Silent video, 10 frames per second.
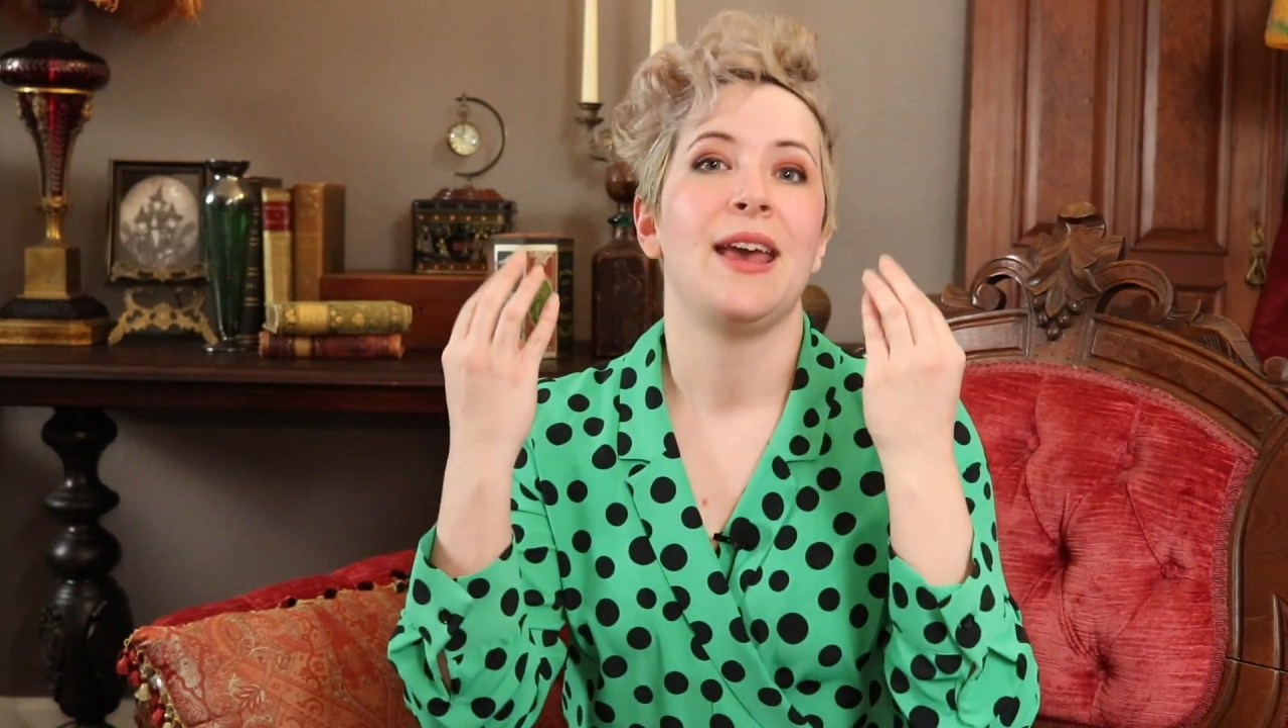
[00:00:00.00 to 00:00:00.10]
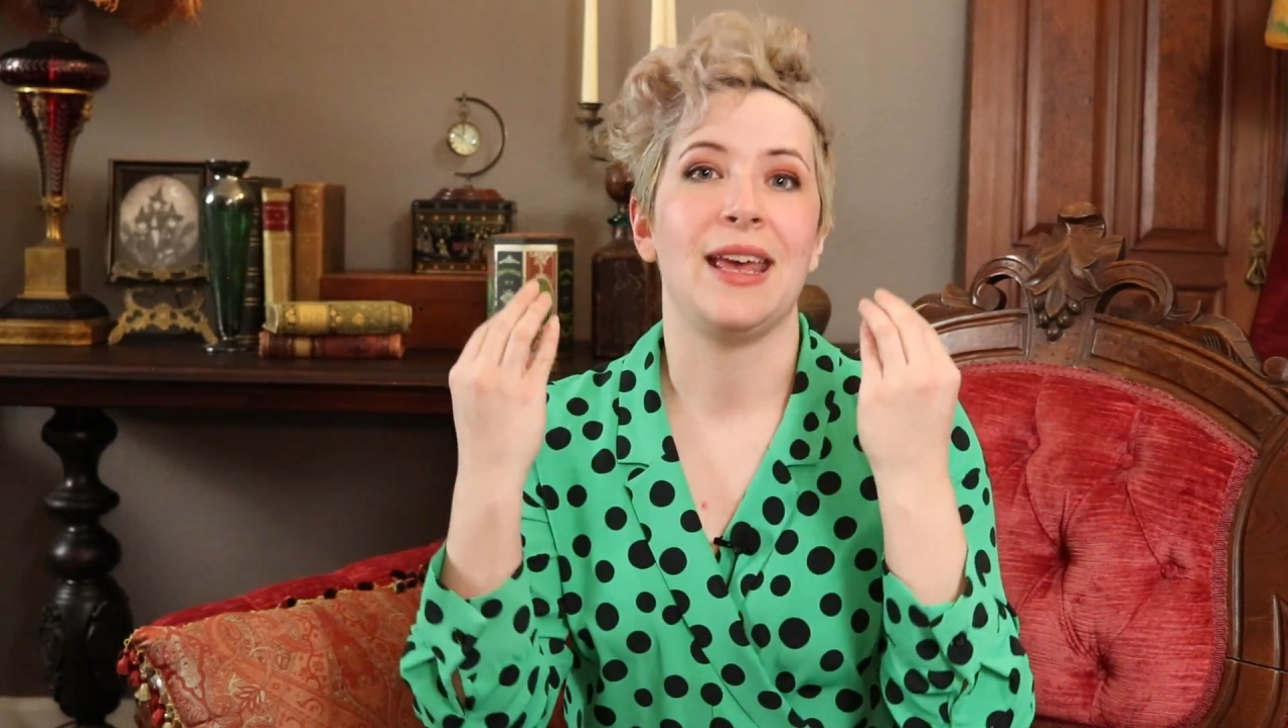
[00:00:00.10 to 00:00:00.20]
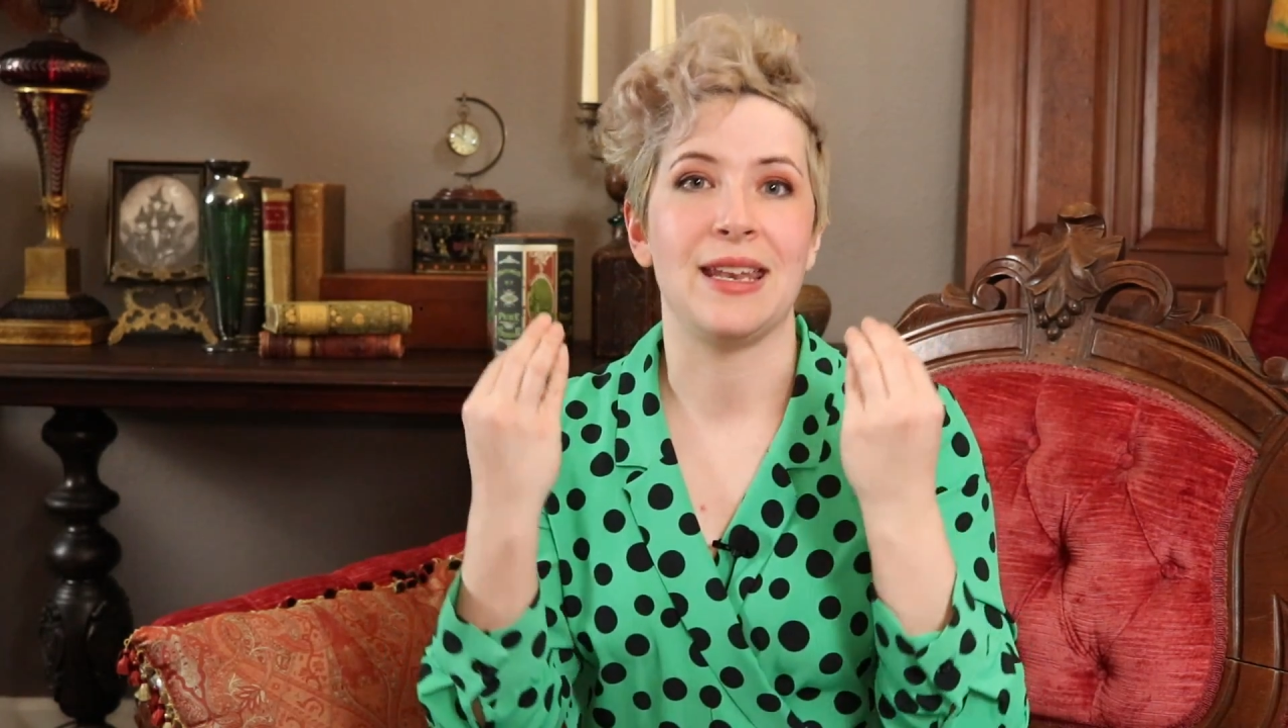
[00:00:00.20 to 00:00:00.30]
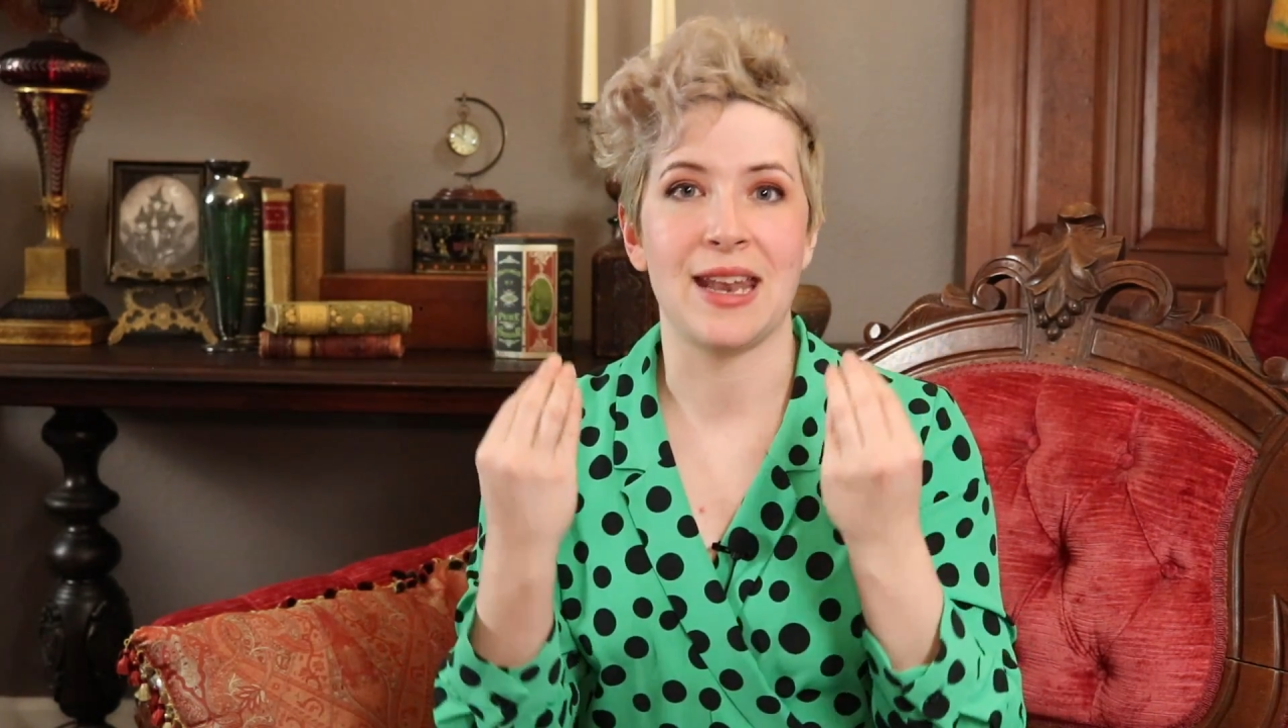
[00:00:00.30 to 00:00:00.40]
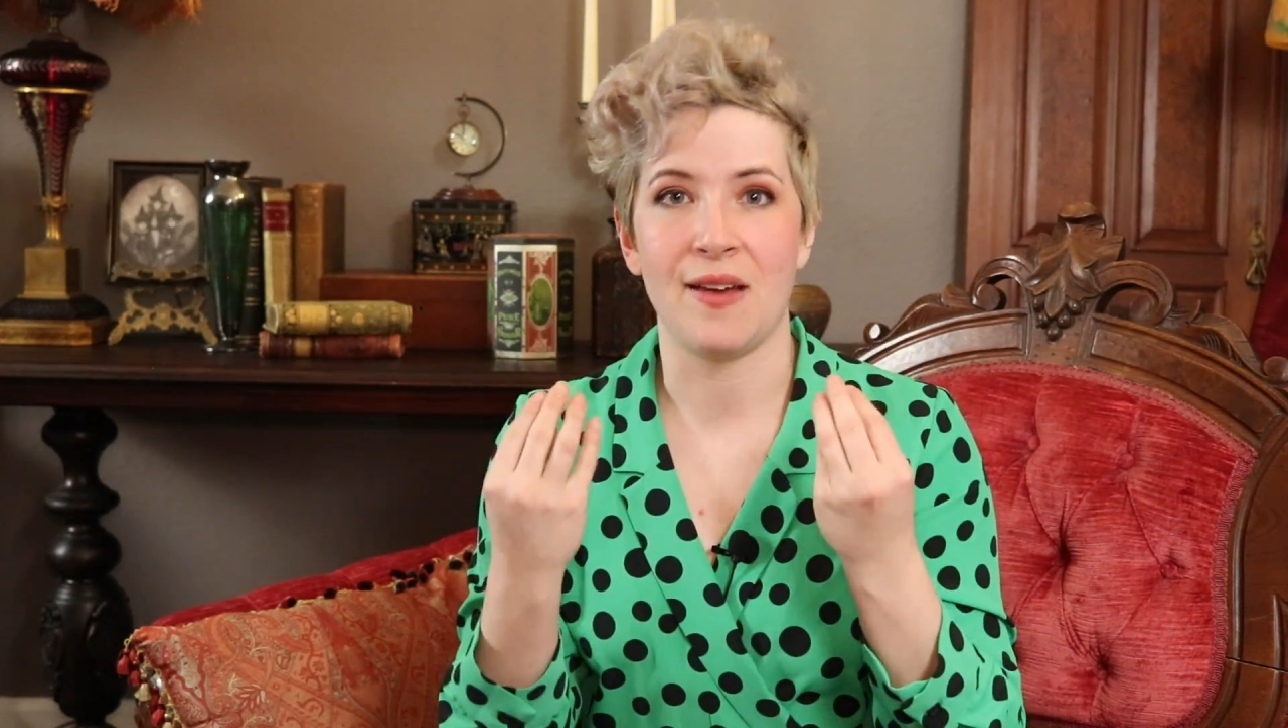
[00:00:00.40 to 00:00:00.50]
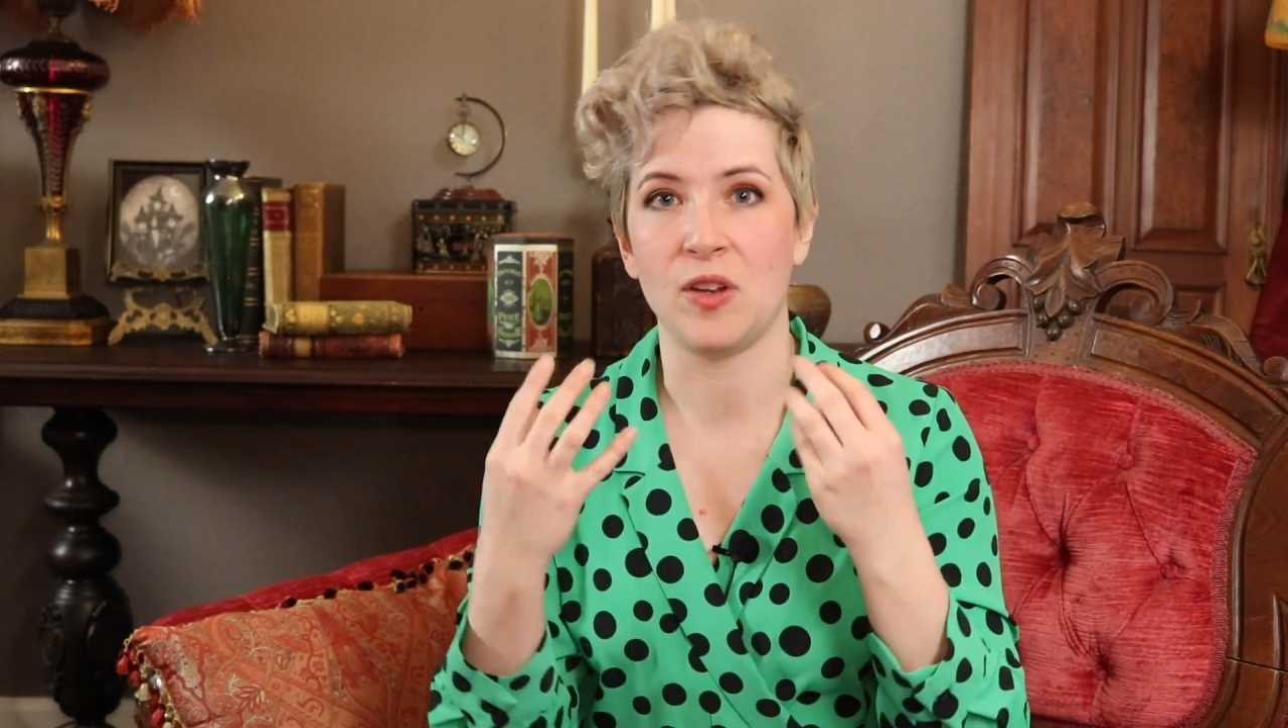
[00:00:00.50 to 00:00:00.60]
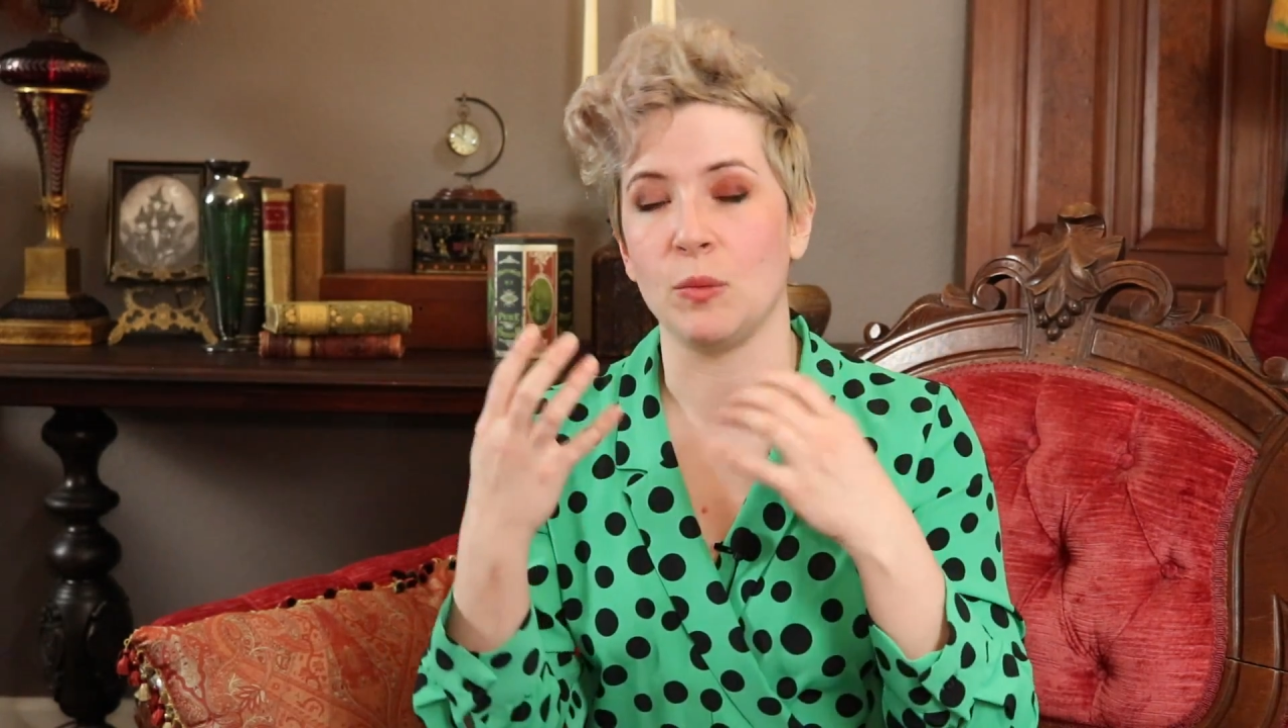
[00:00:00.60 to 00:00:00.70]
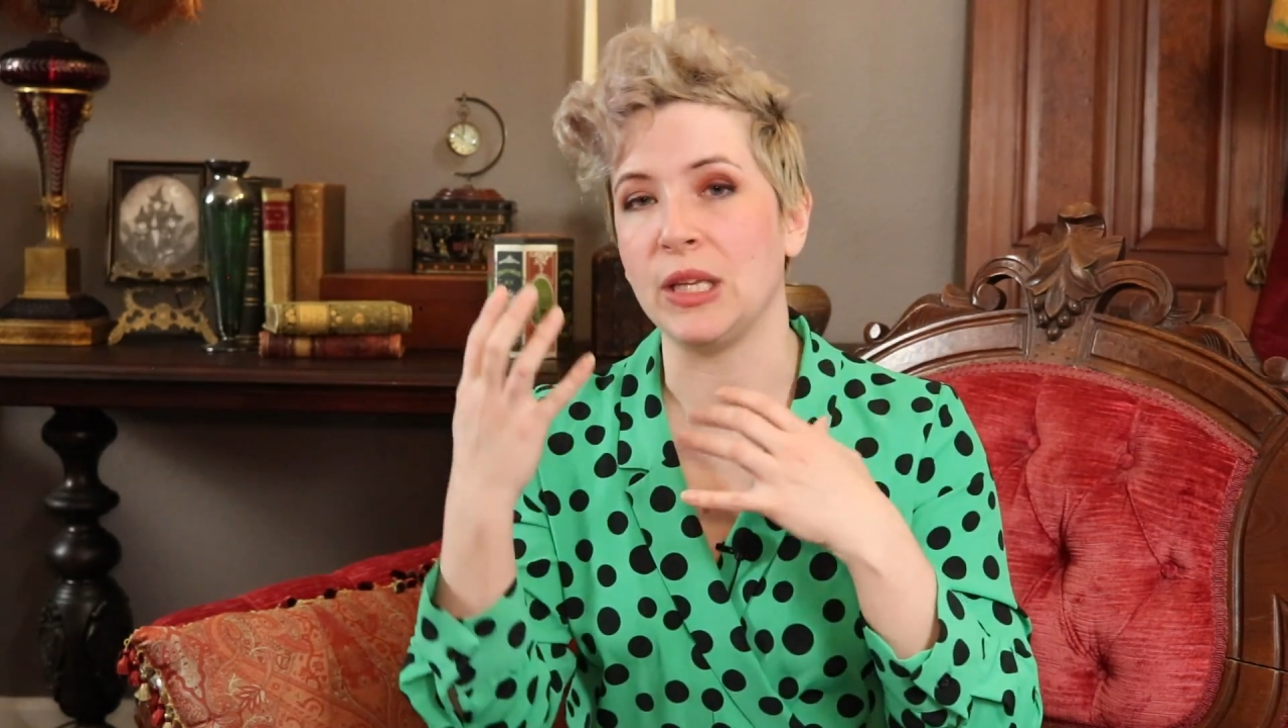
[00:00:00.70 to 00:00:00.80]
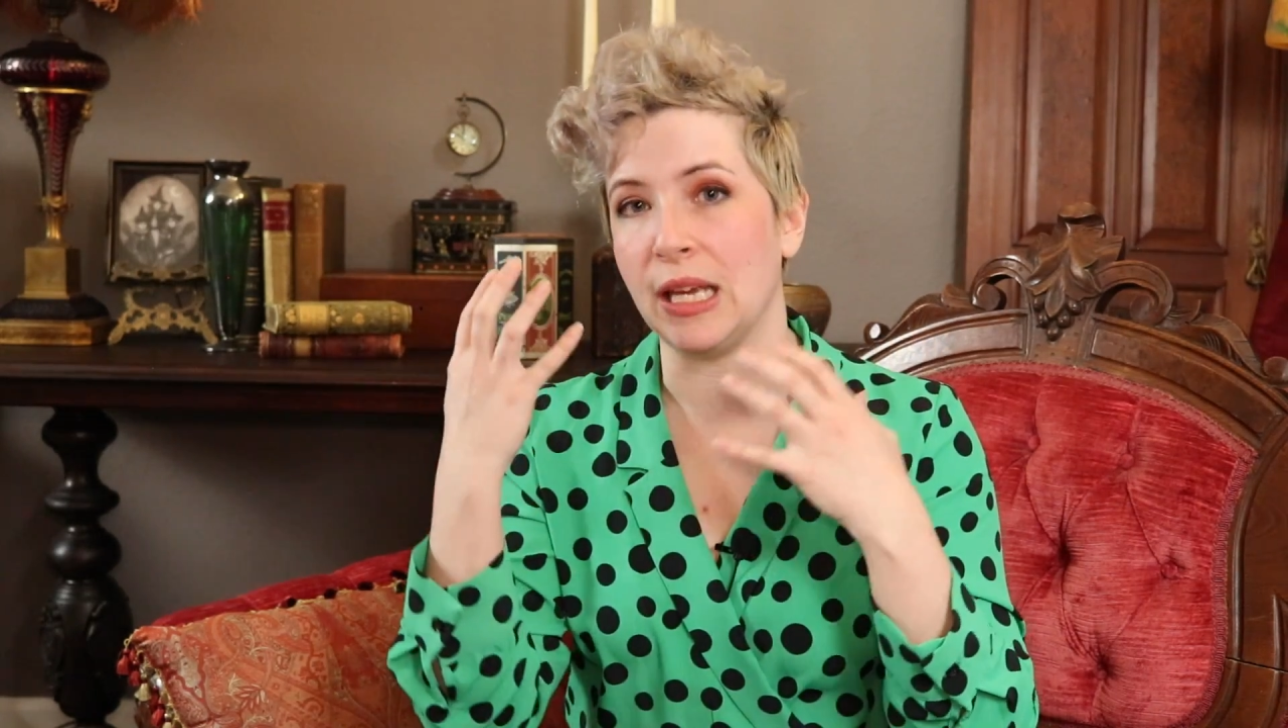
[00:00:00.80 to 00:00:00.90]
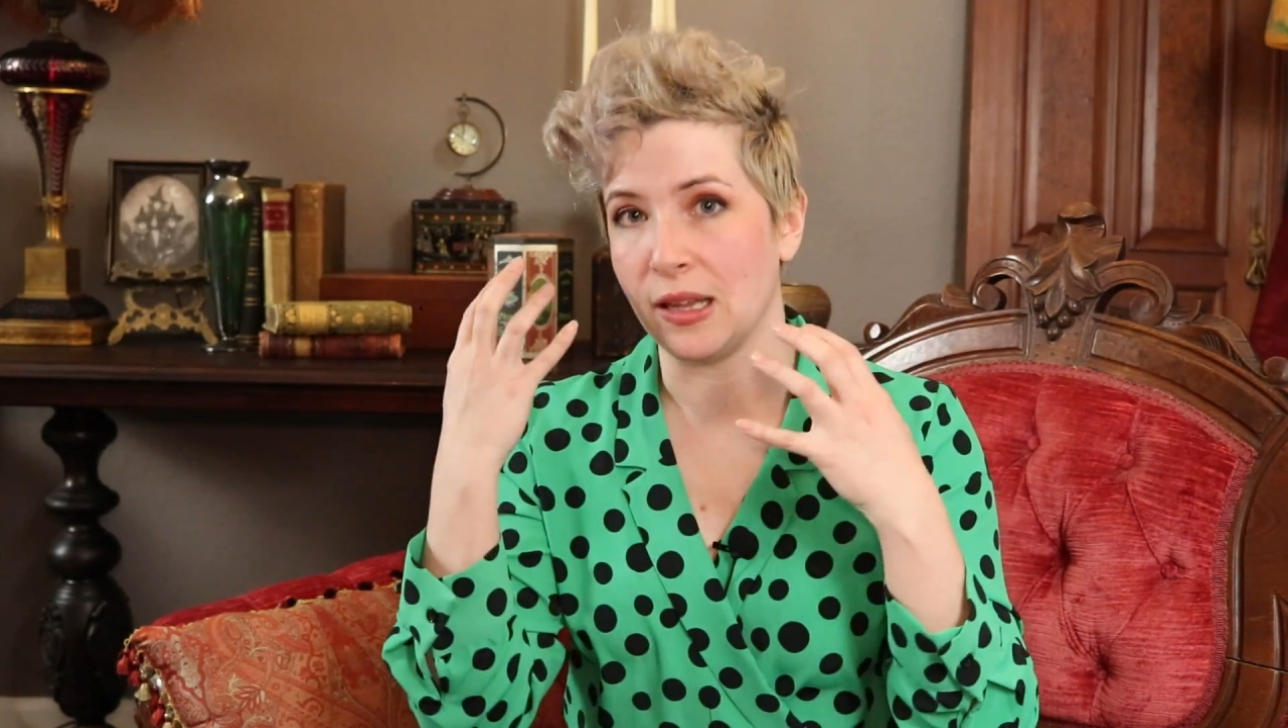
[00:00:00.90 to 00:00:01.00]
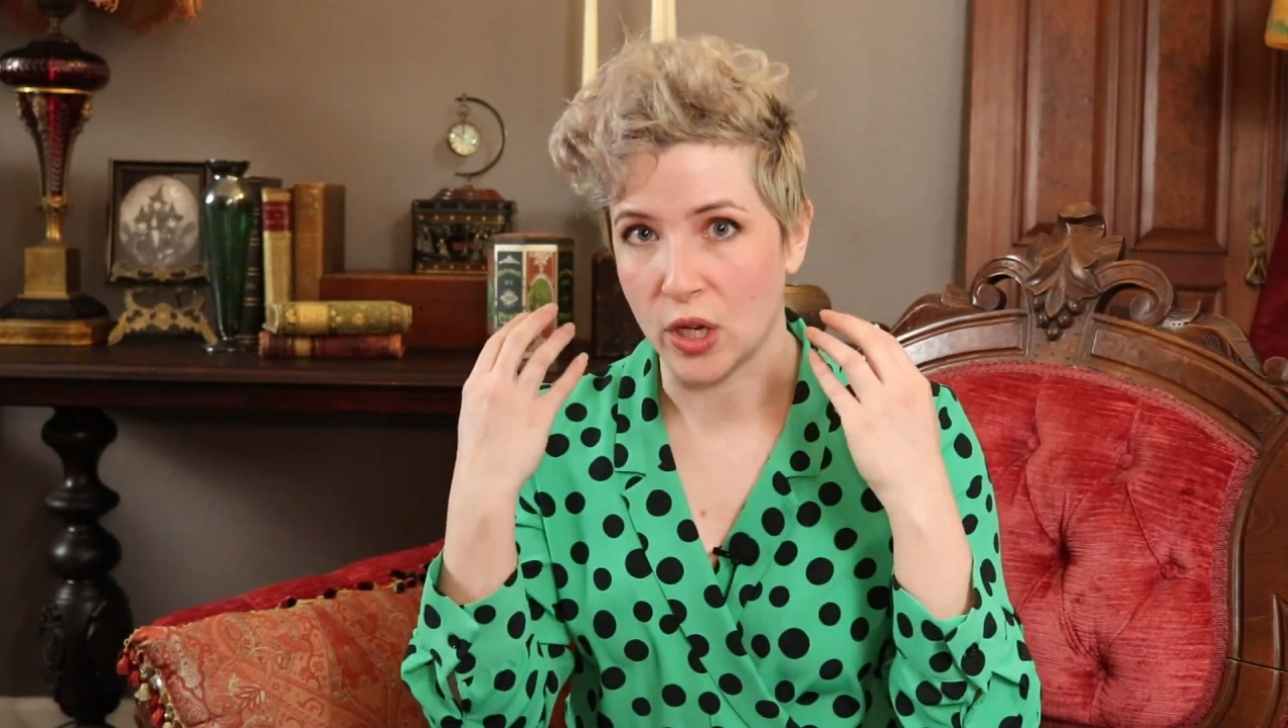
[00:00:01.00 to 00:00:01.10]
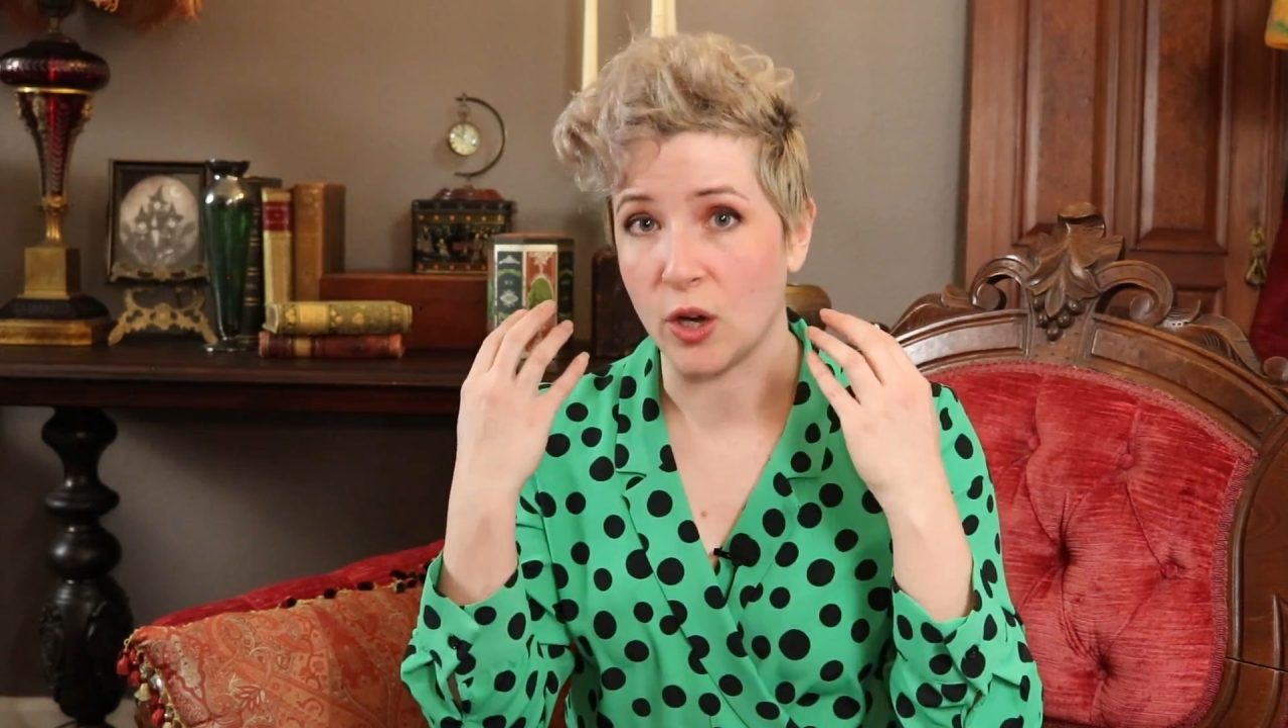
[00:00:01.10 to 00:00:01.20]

inevitably